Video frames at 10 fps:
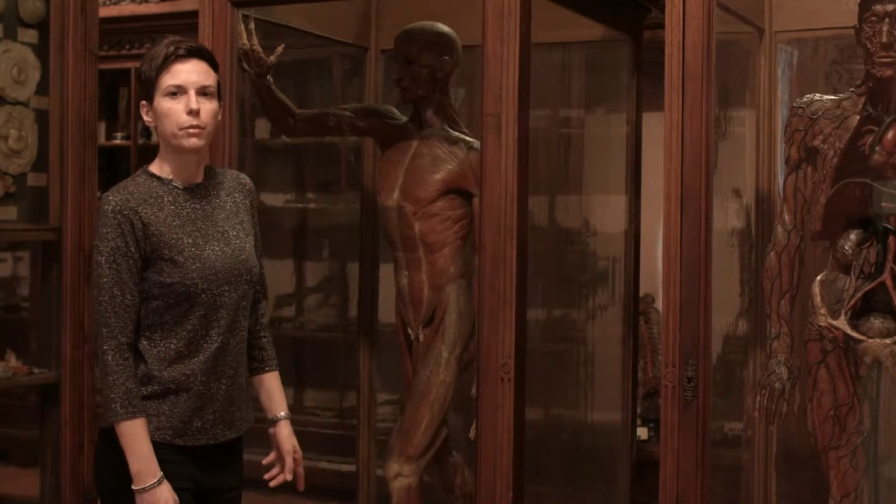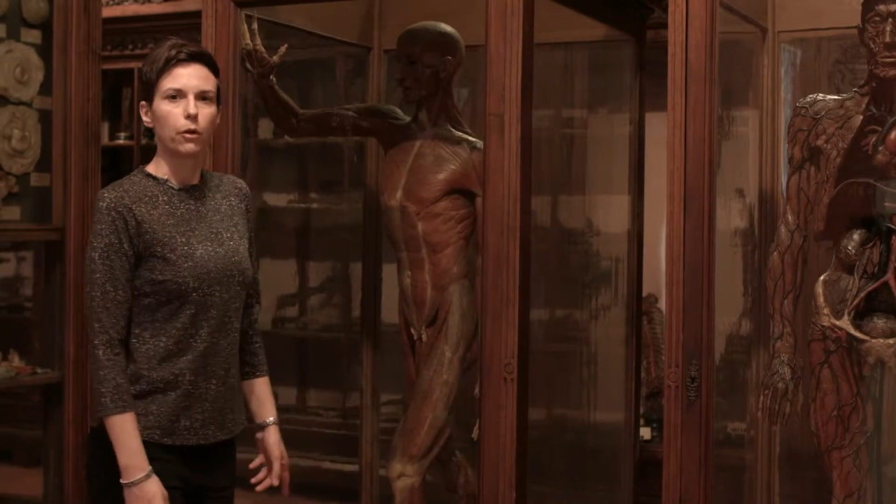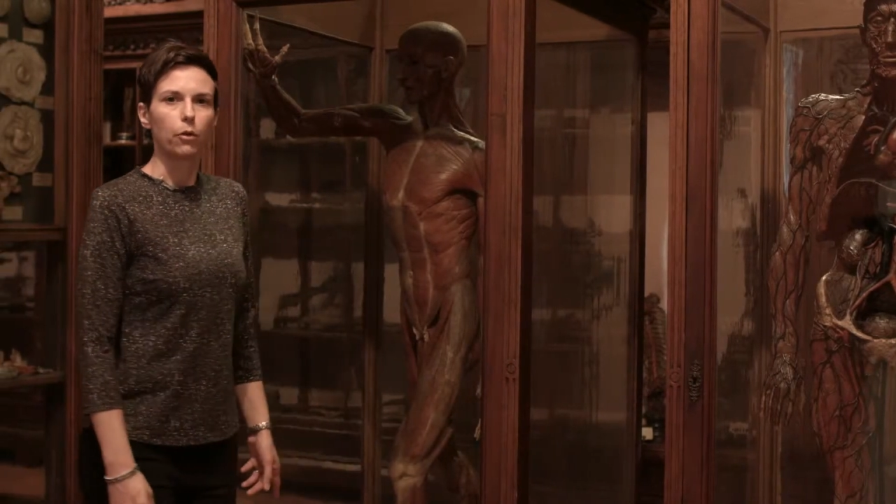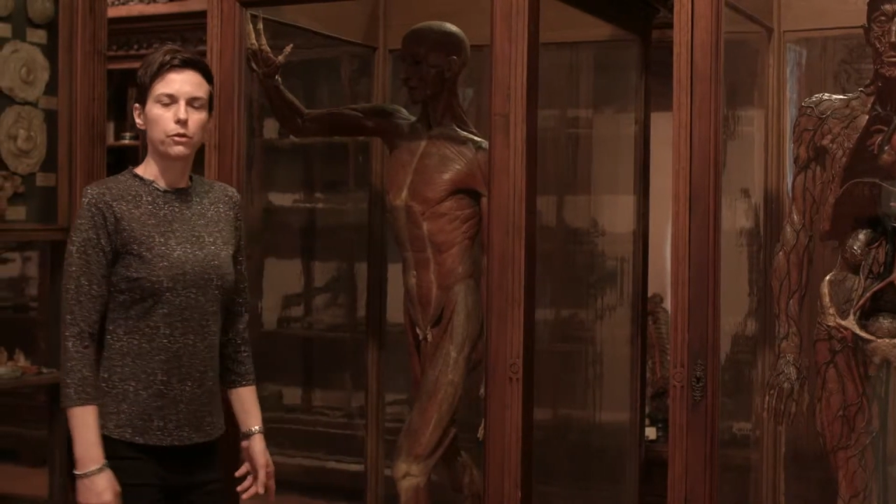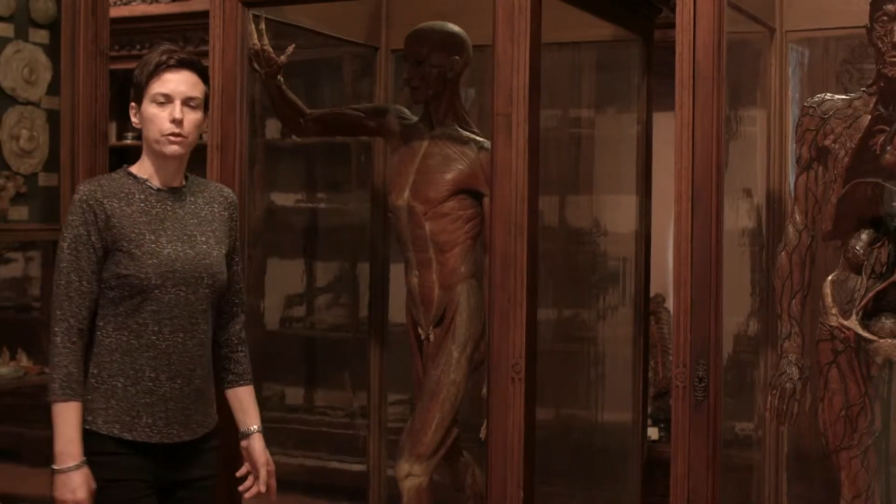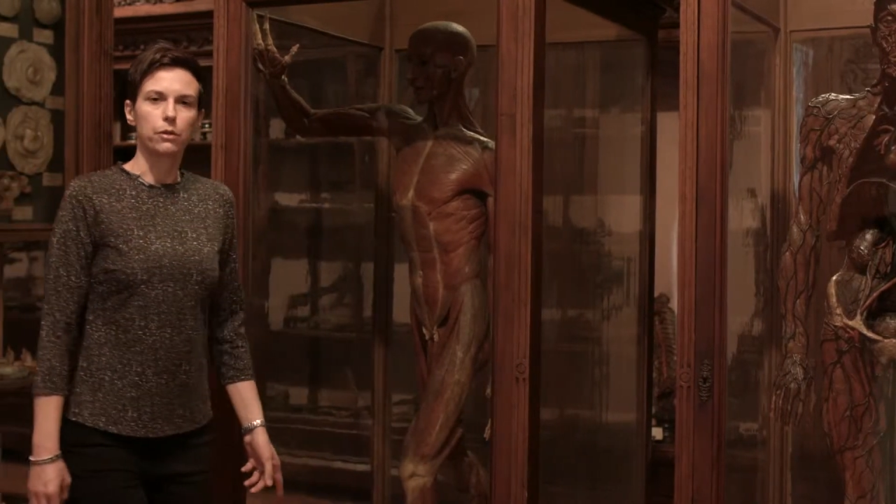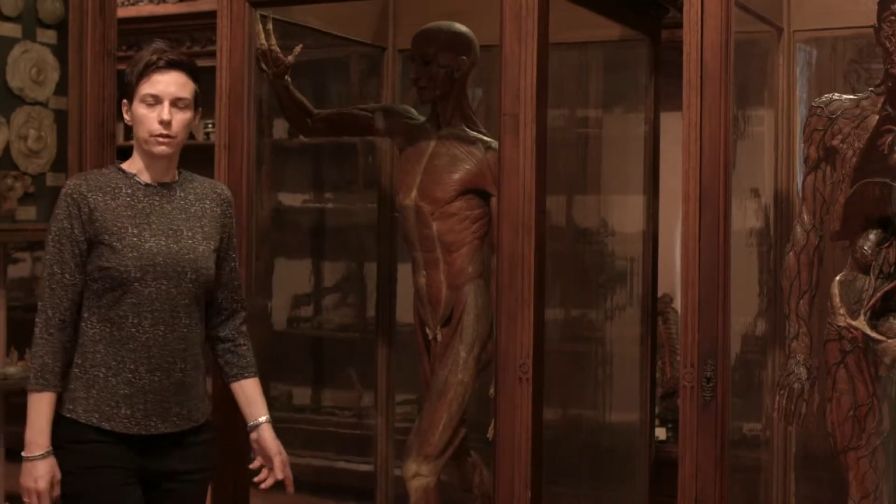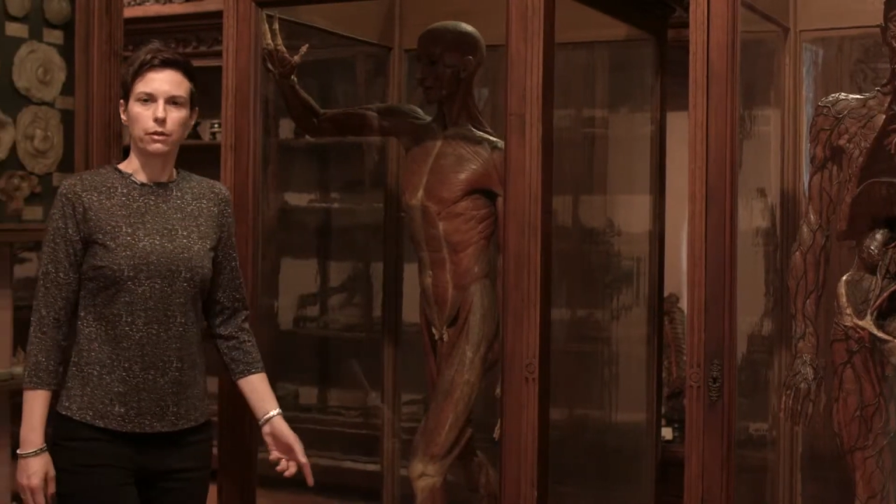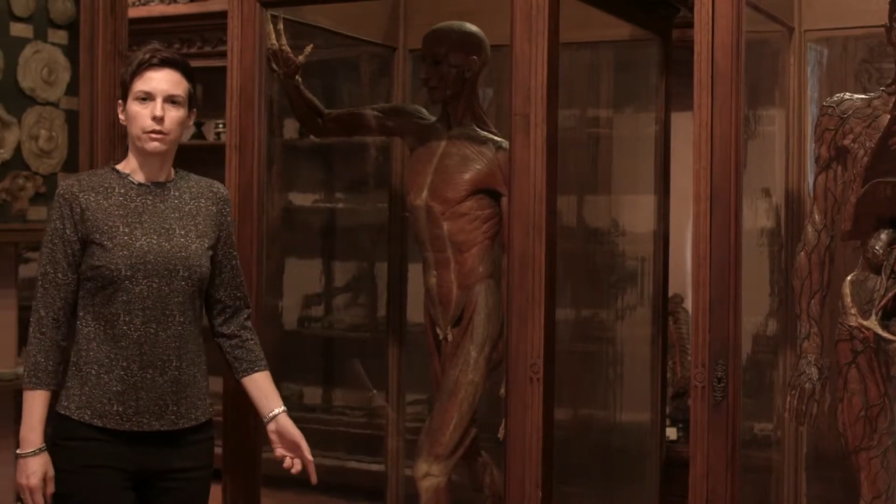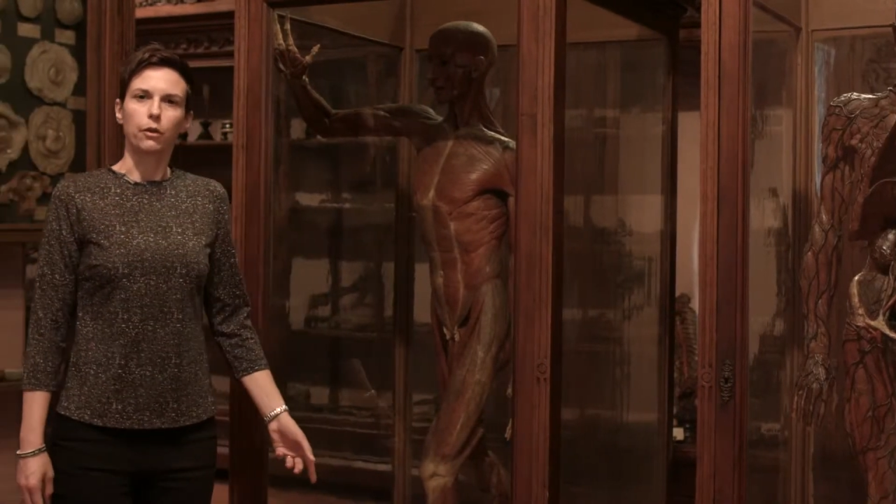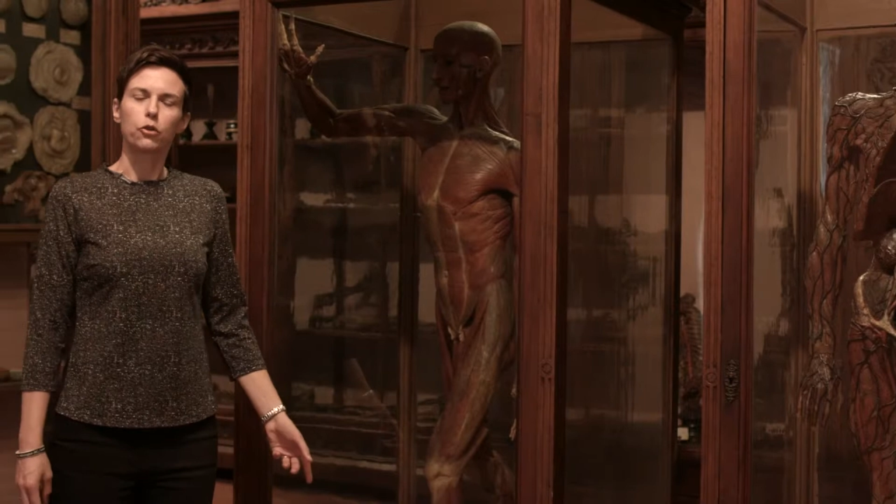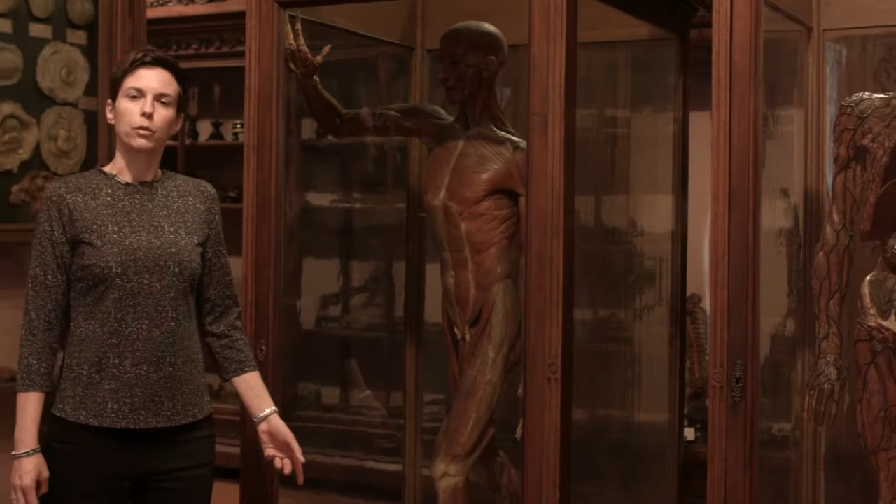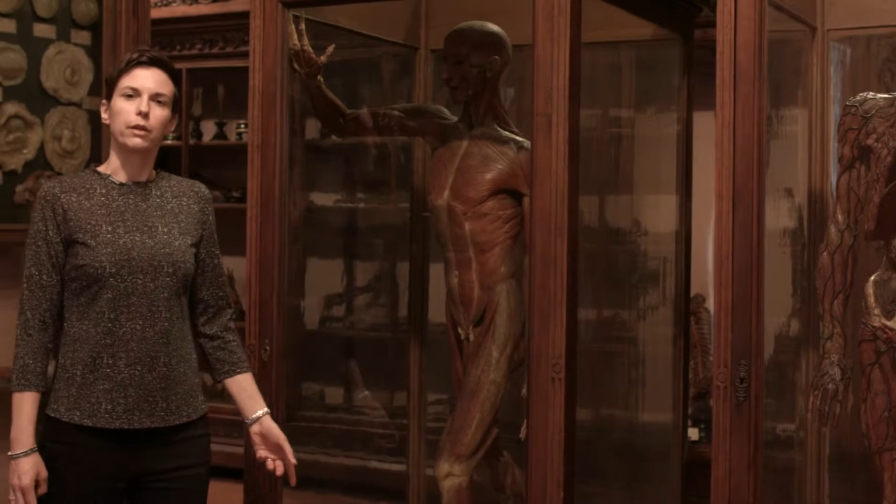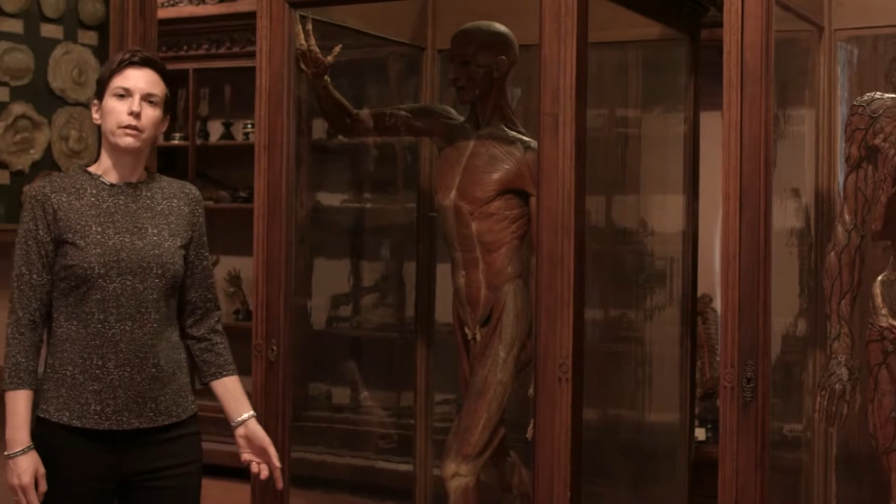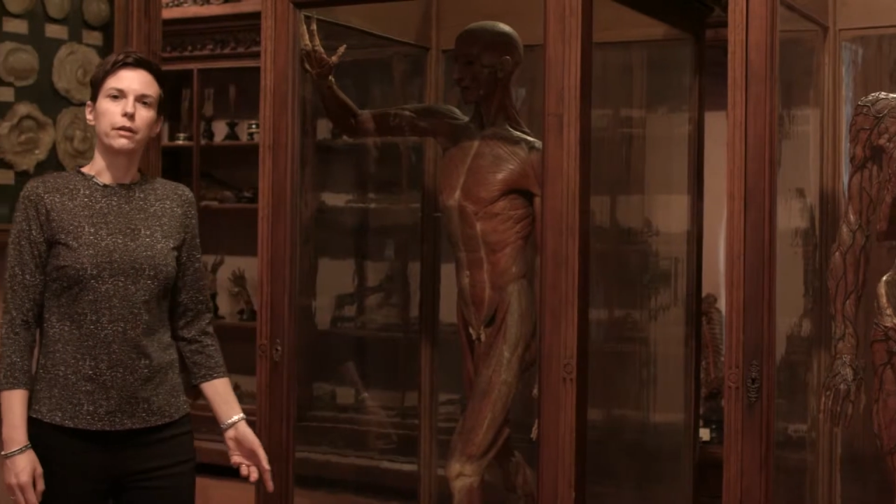because this is
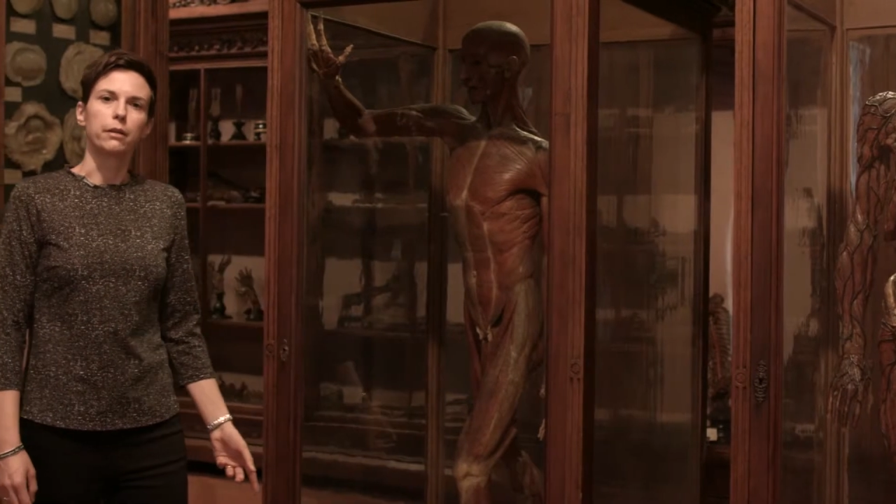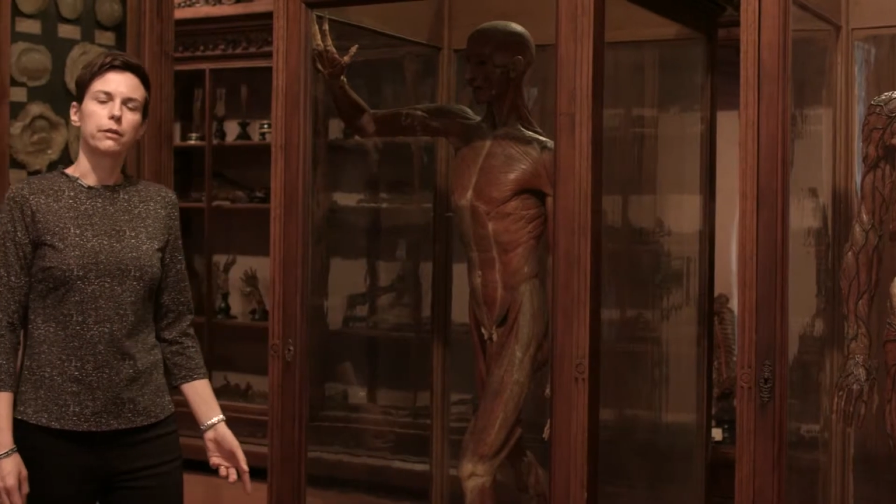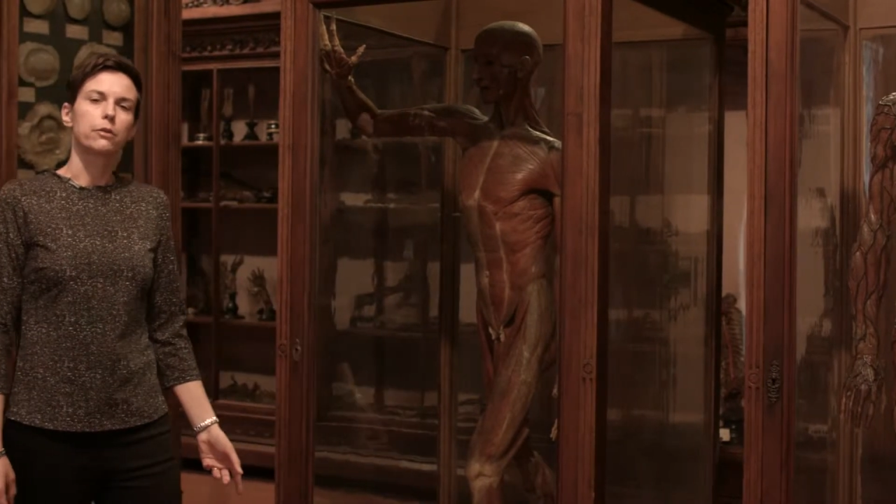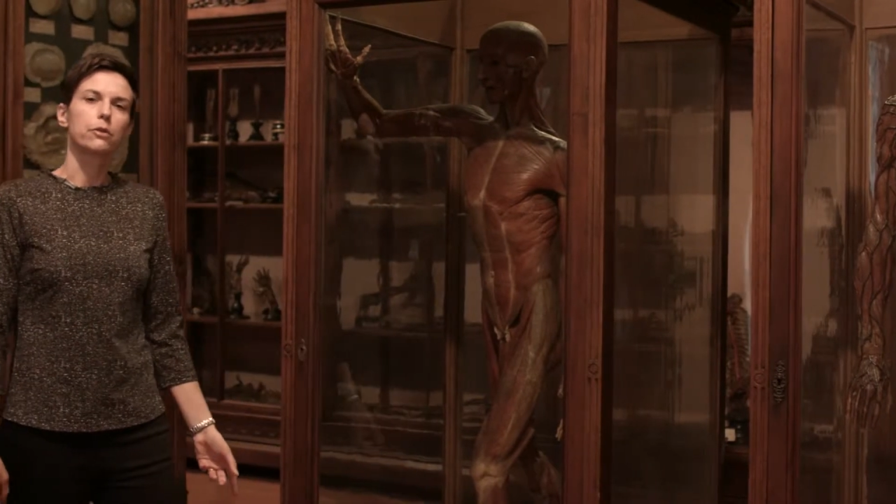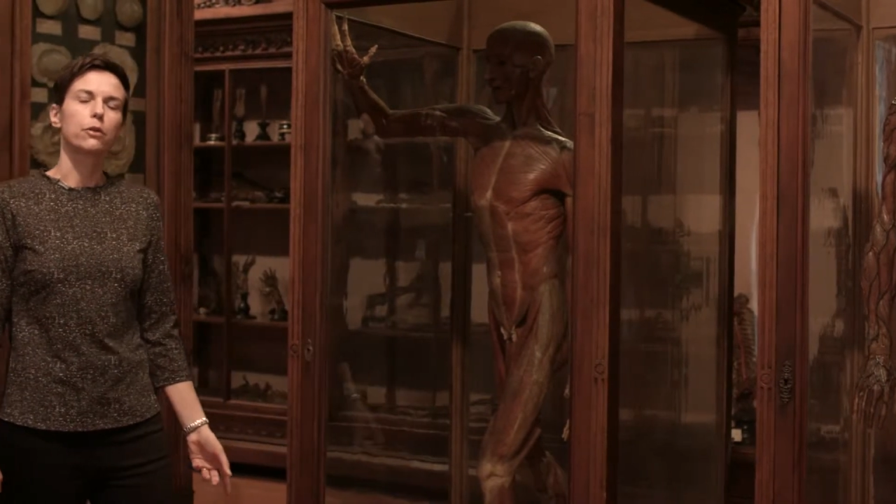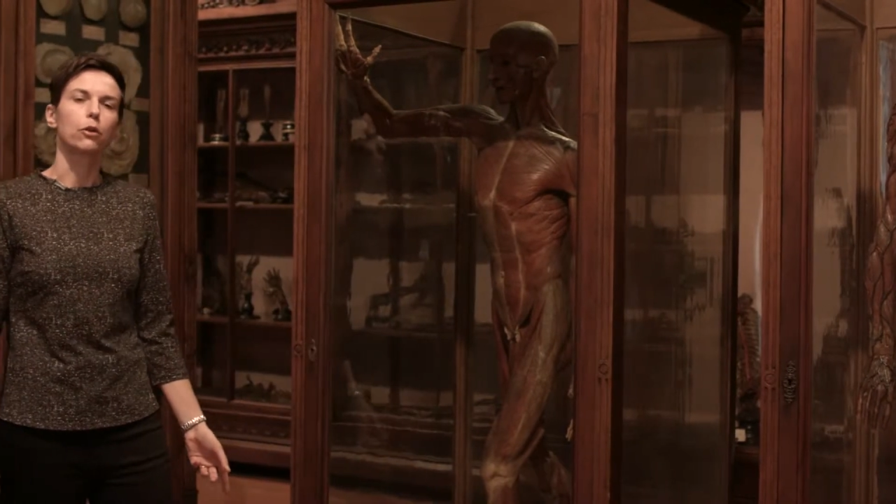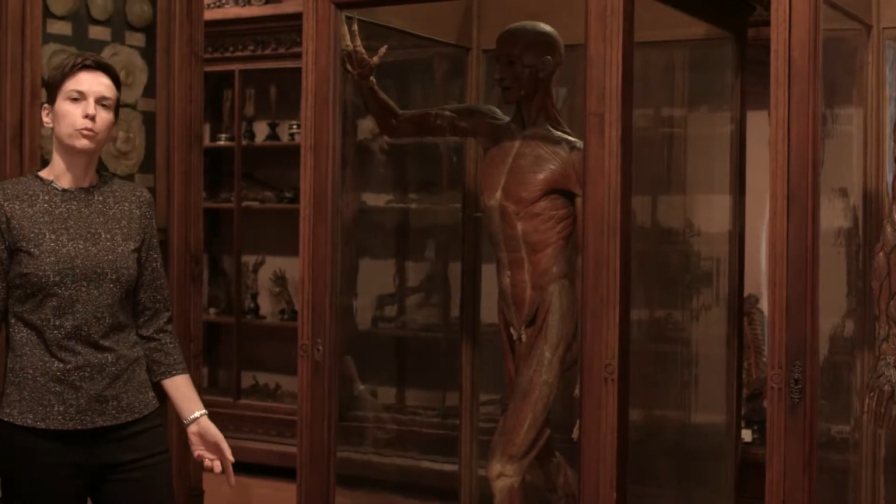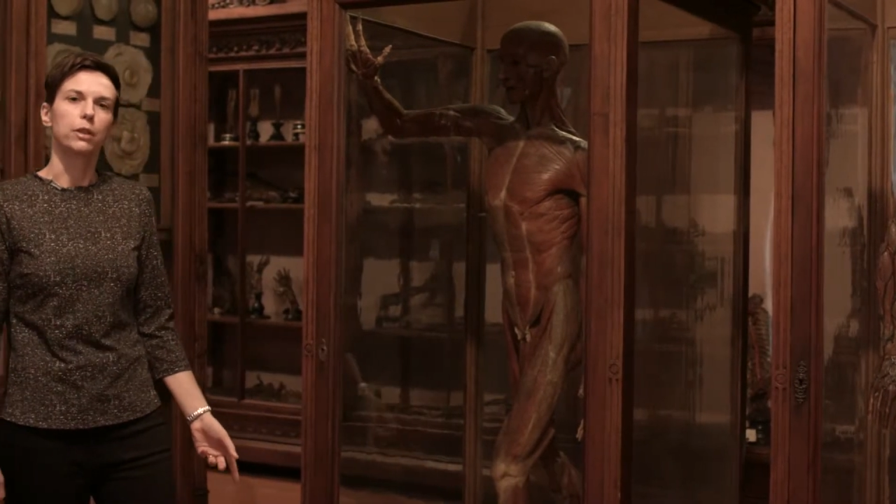actually the scope,